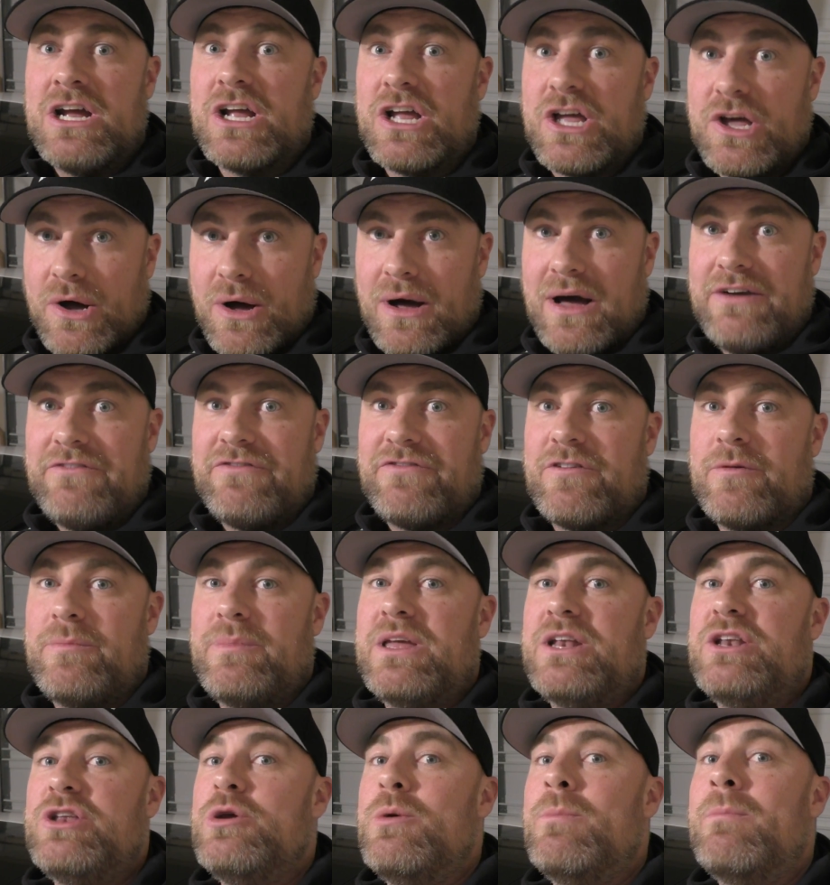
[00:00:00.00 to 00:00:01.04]
God
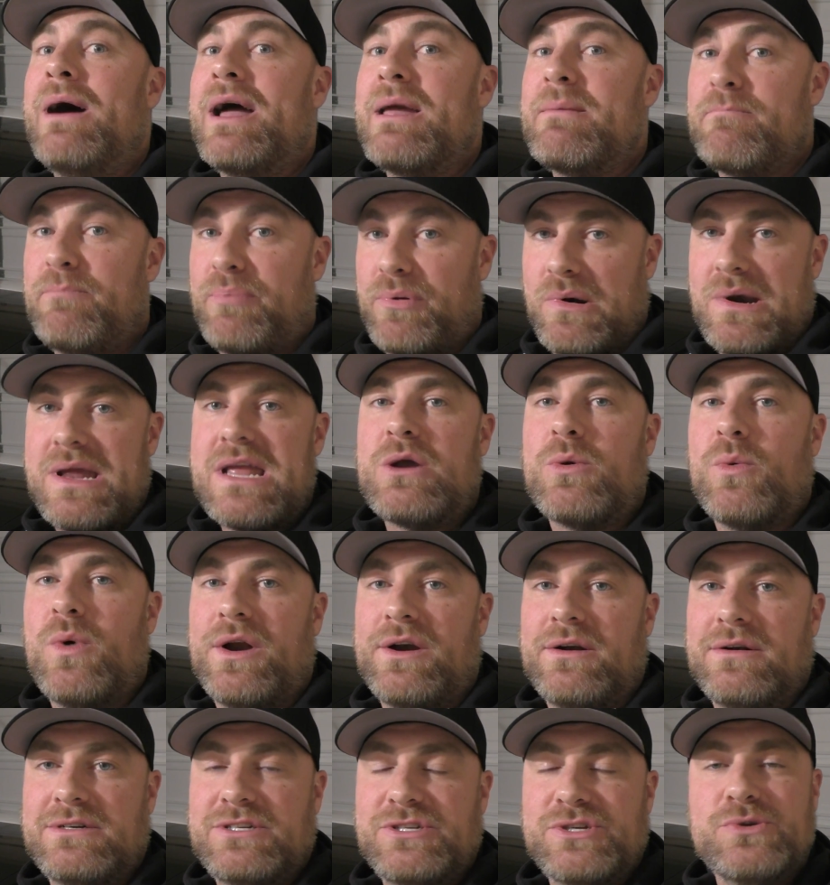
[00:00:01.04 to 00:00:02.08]
forbid you might break one
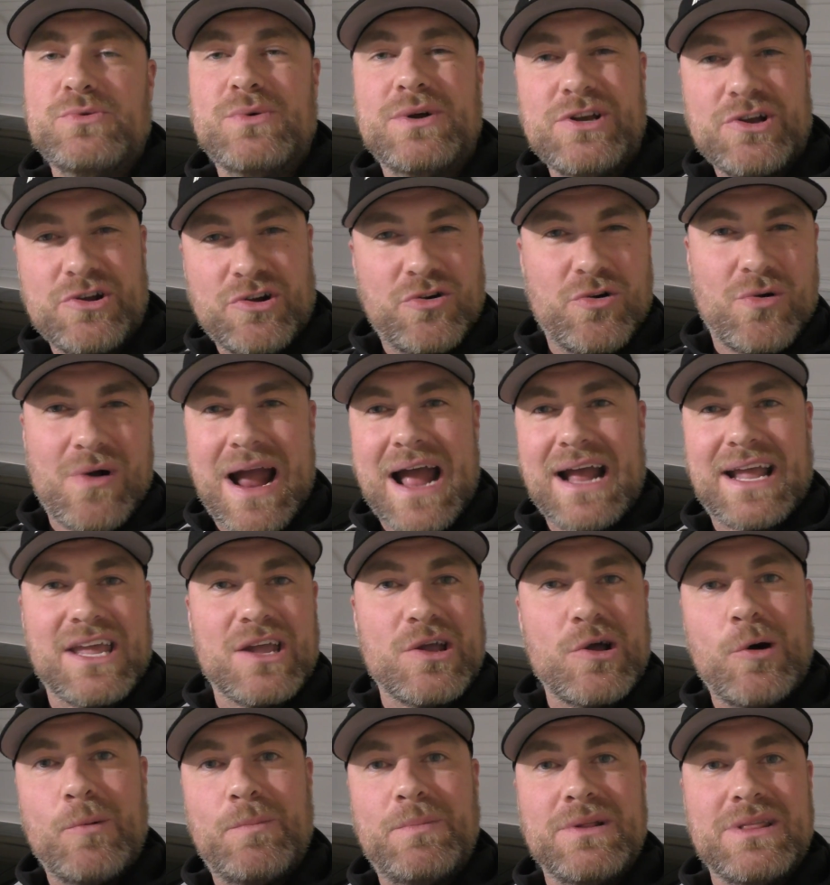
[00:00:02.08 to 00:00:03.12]
or two when you're cracking
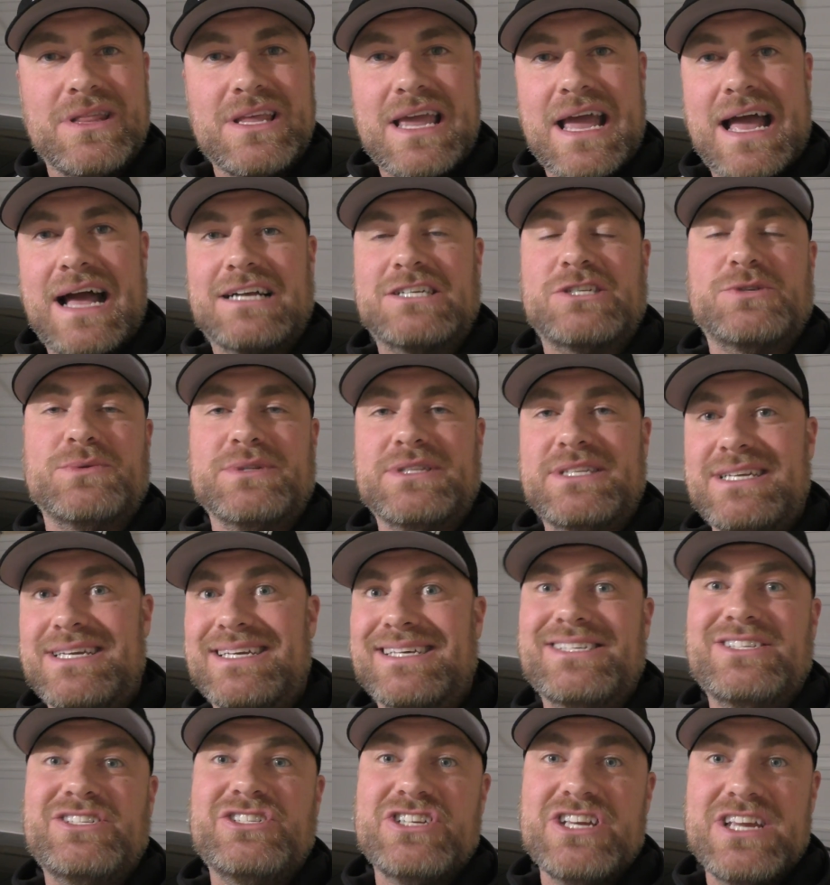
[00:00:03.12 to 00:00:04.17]
open the actual
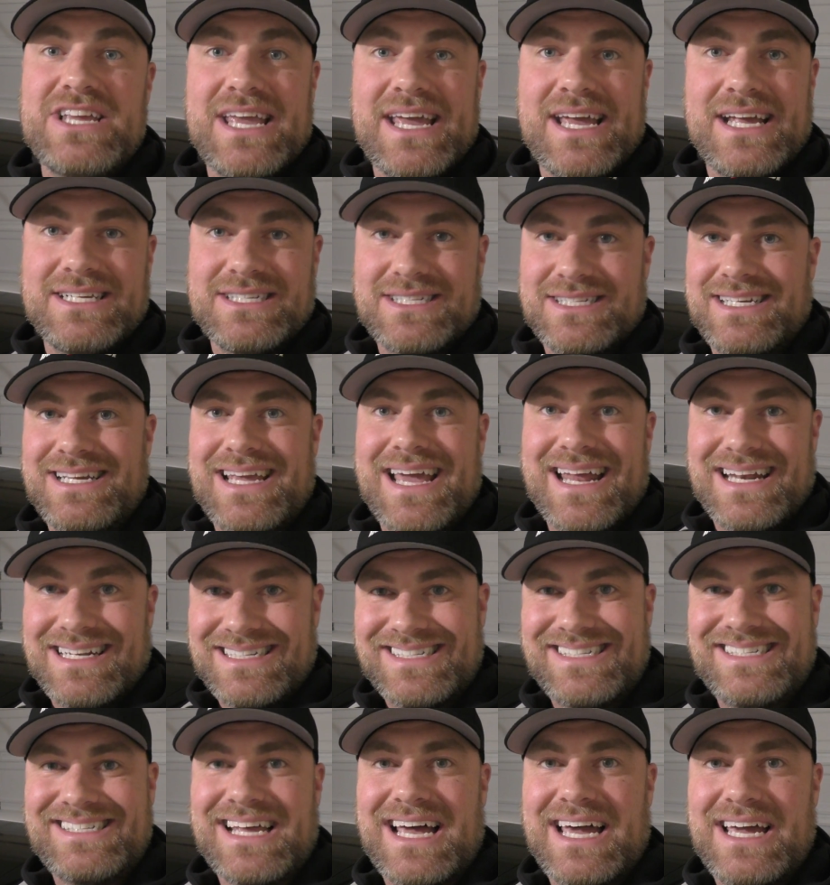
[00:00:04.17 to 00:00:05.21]
DSG case to get
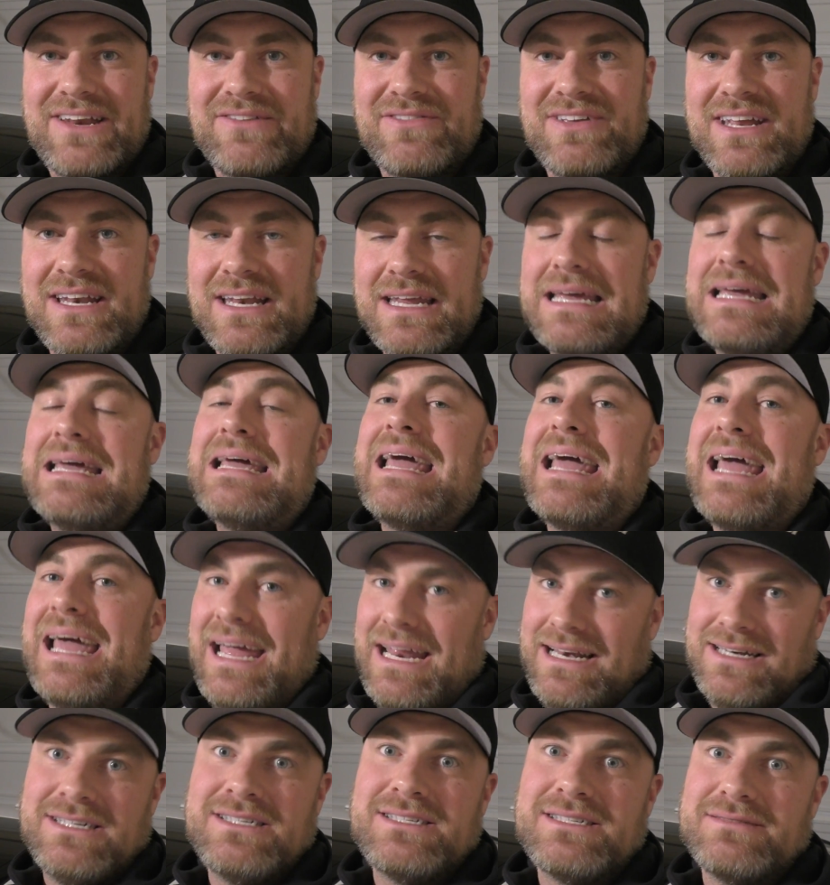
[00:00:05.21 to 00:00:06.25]
inside of it,
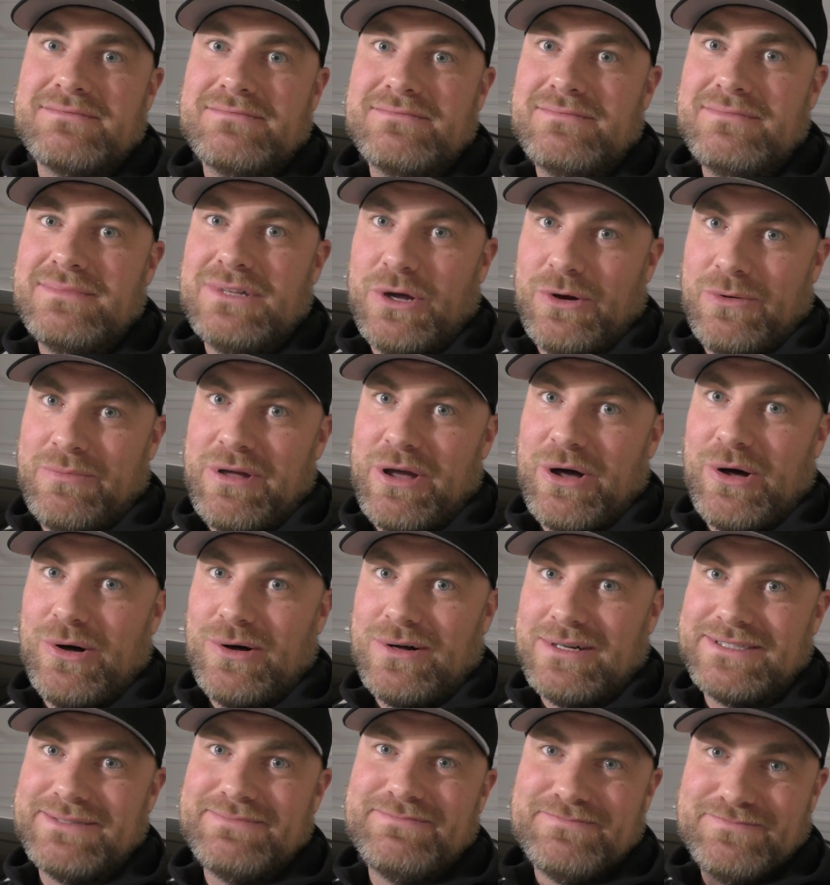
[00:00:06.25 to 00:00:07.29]
and lo and
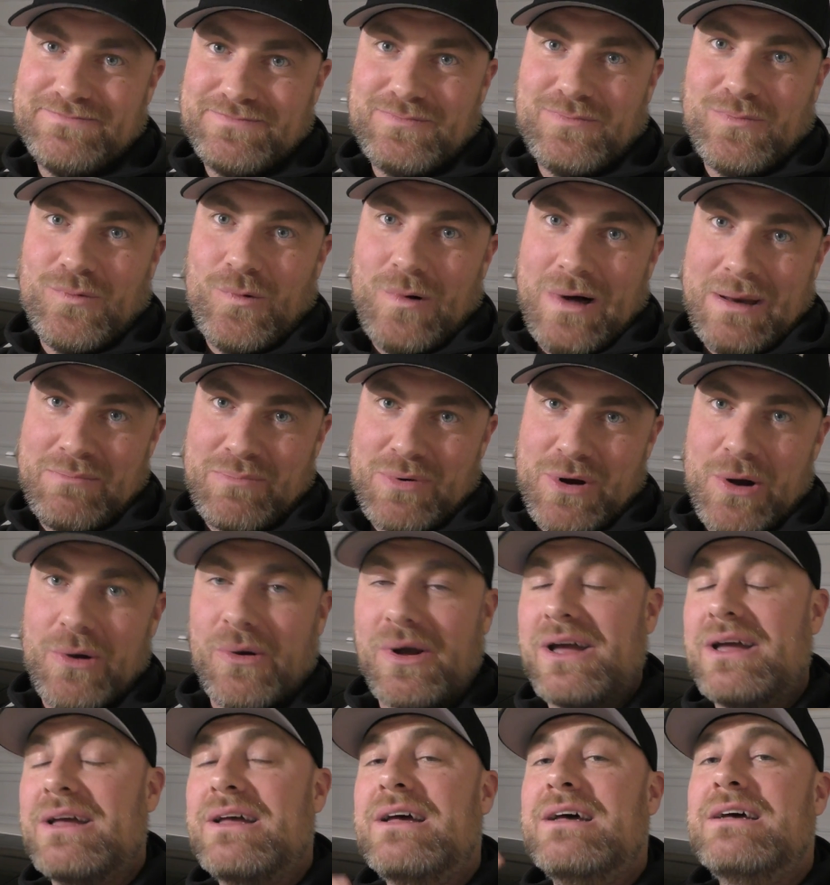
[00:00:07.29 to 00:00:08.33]
behold, one broke.